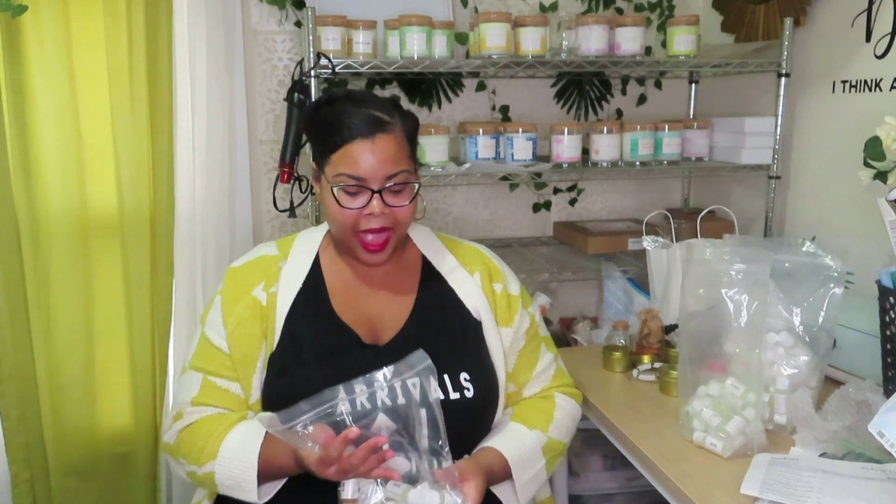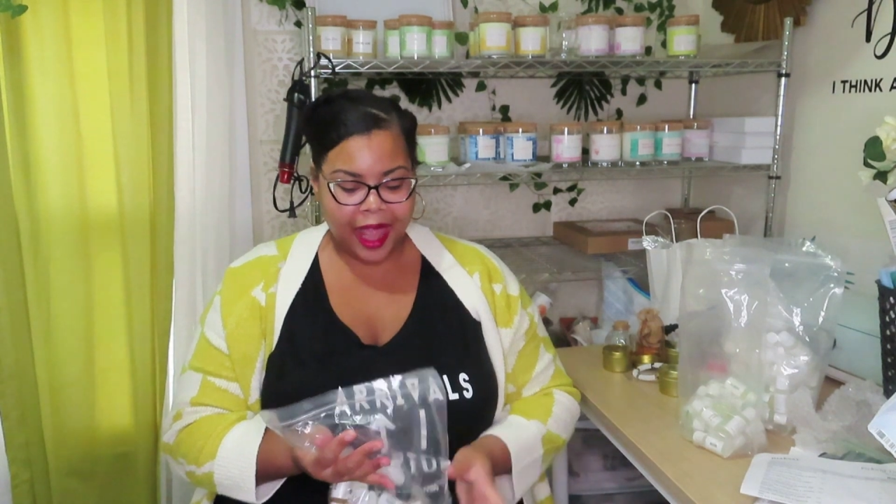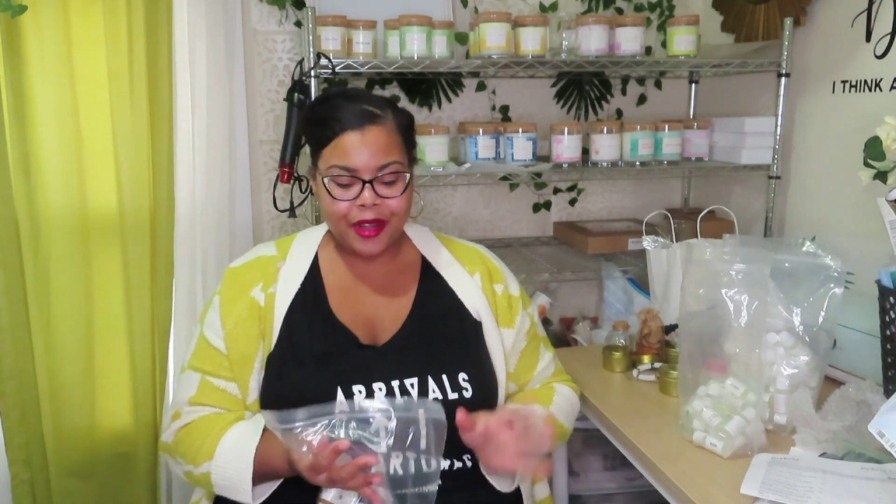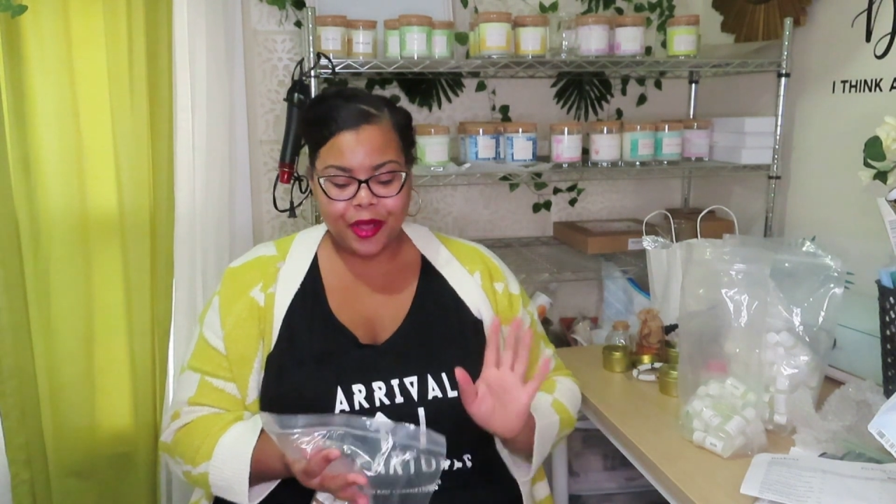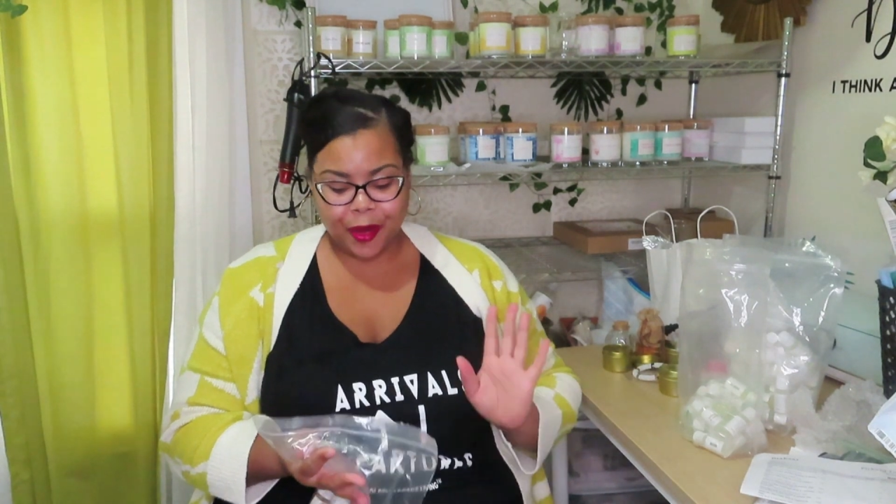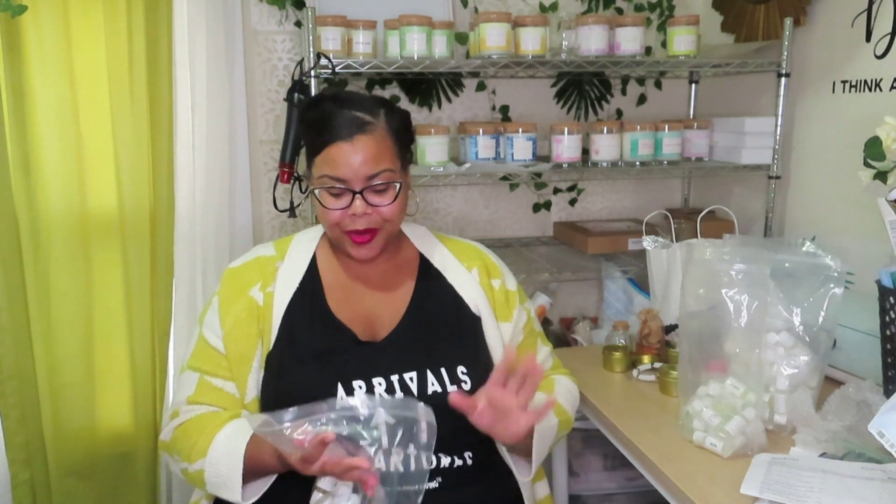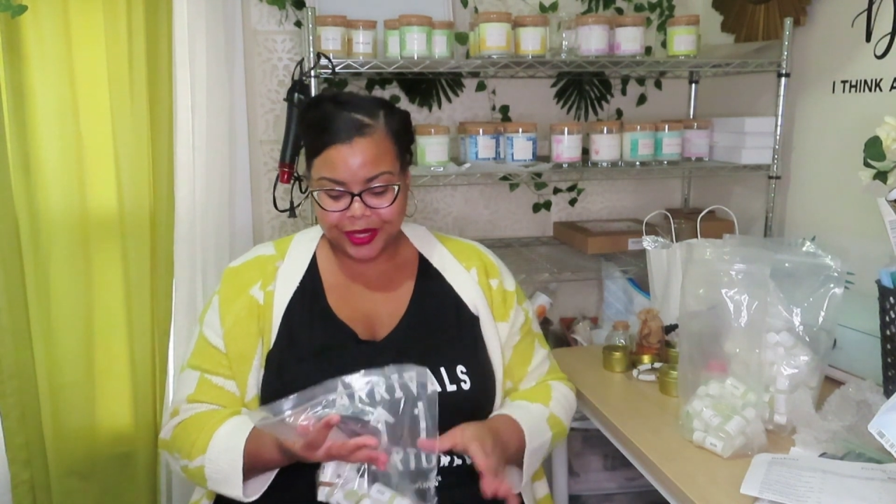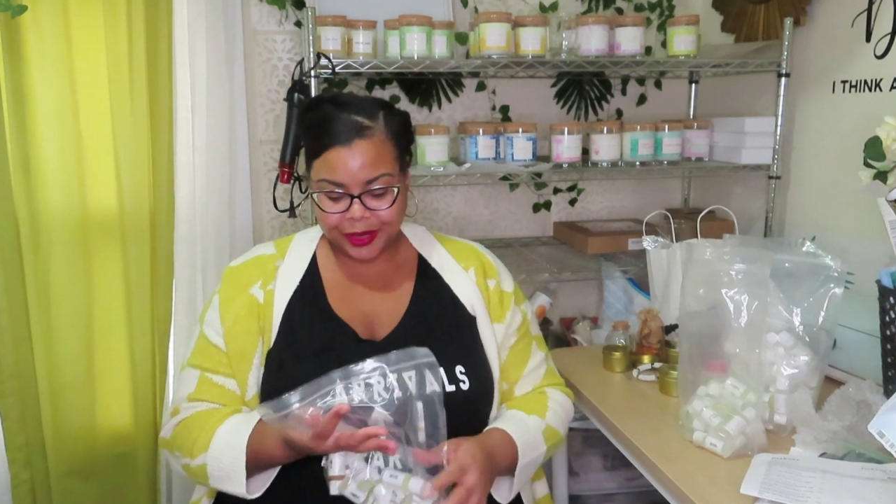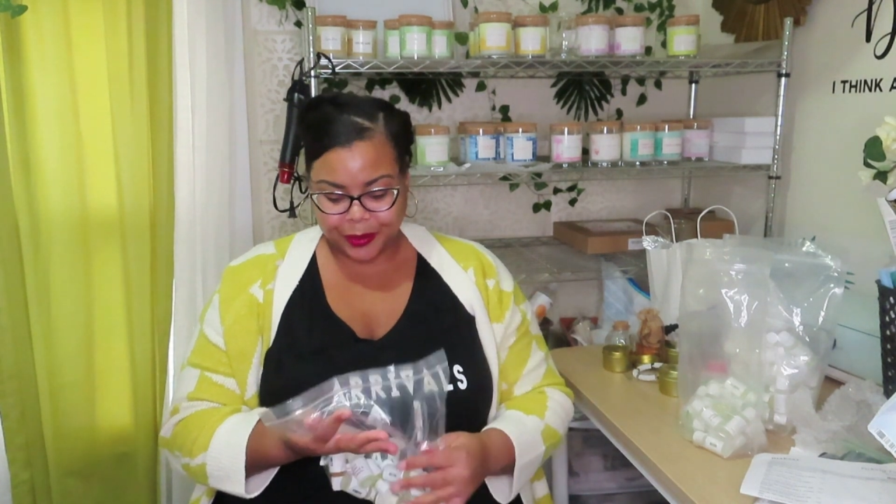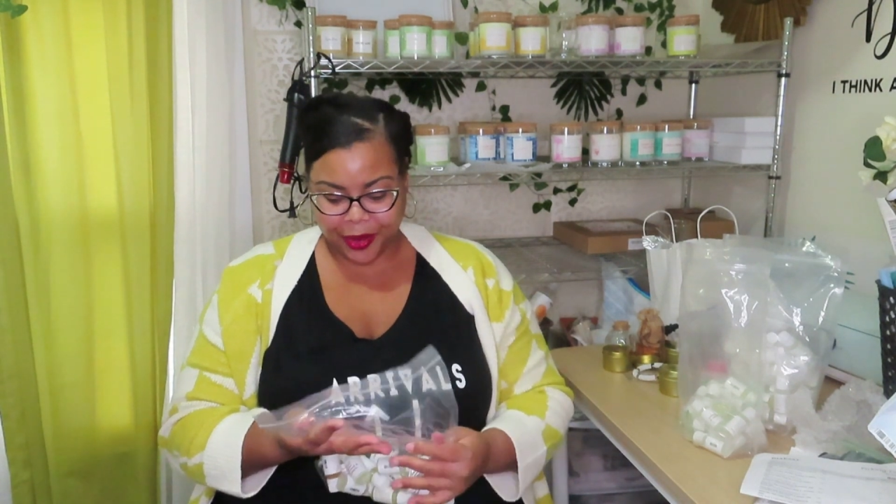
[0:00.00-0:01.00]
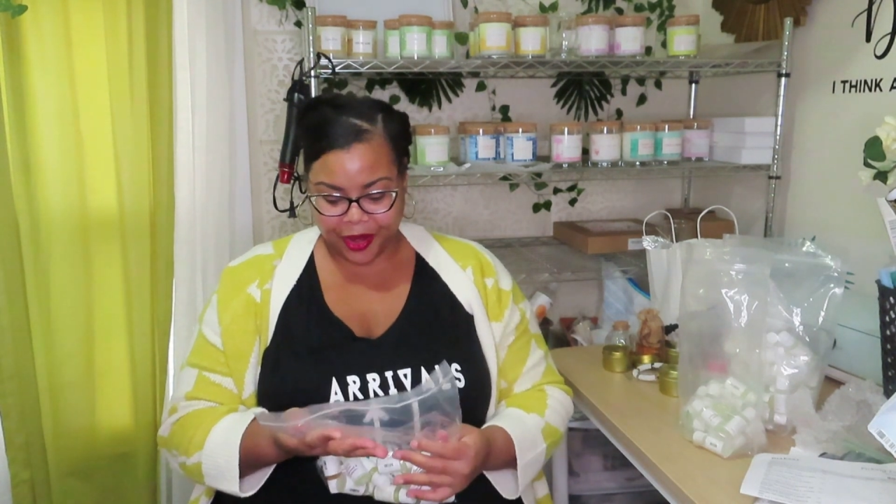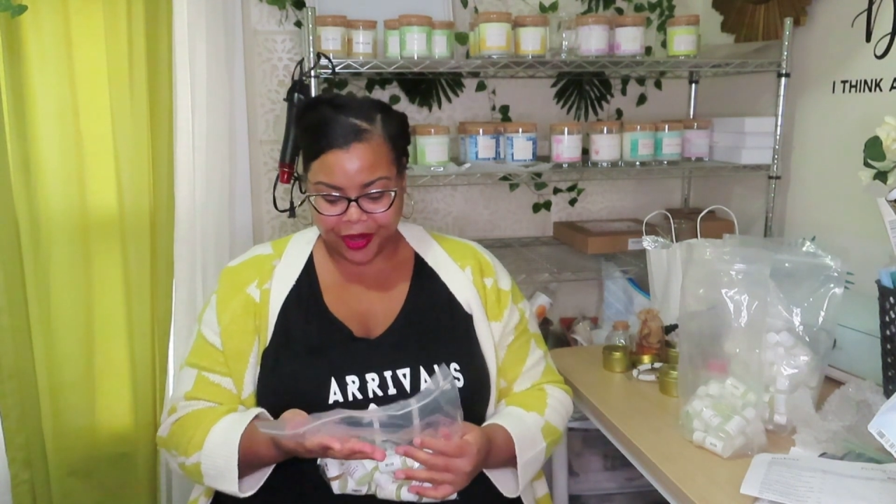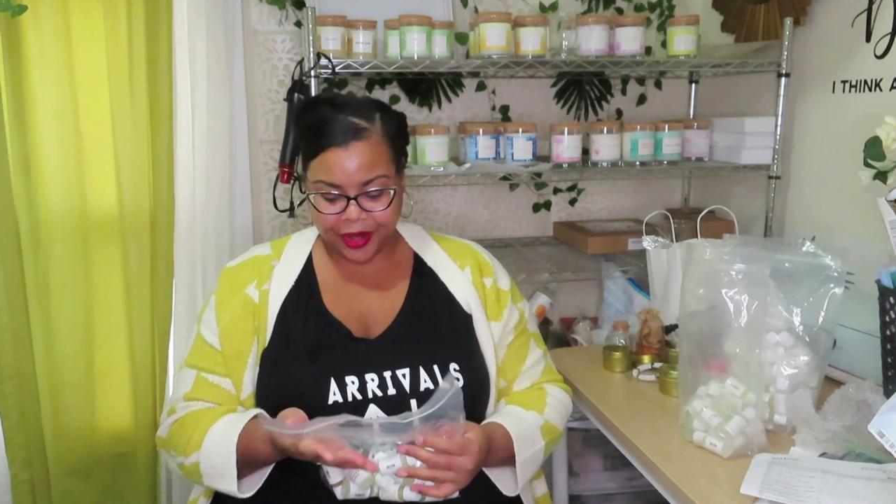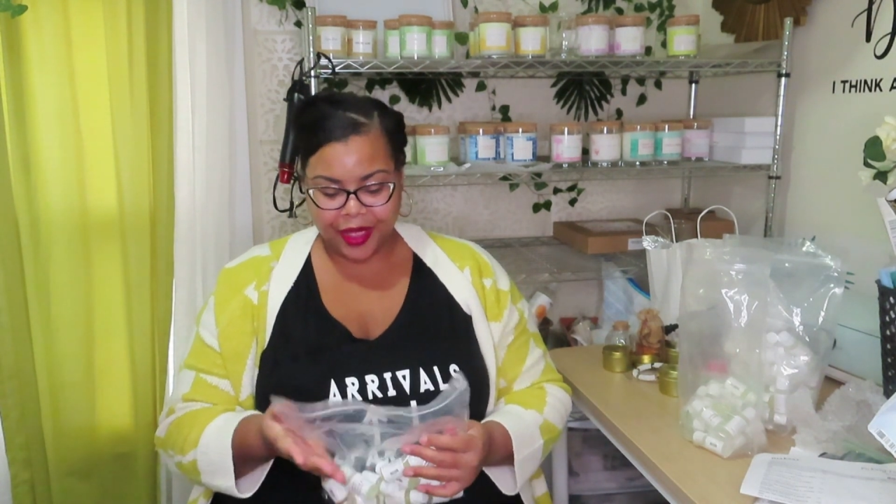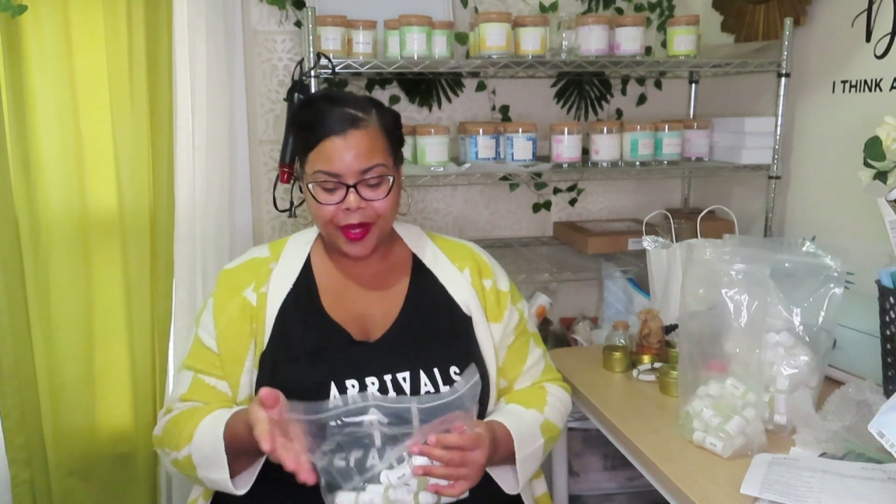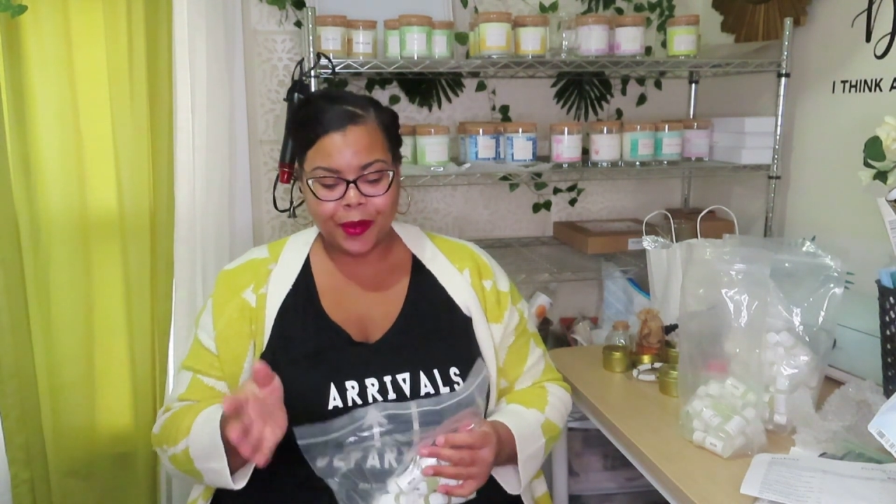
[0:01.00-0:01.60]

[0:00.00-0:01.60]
I don't know, it's weird.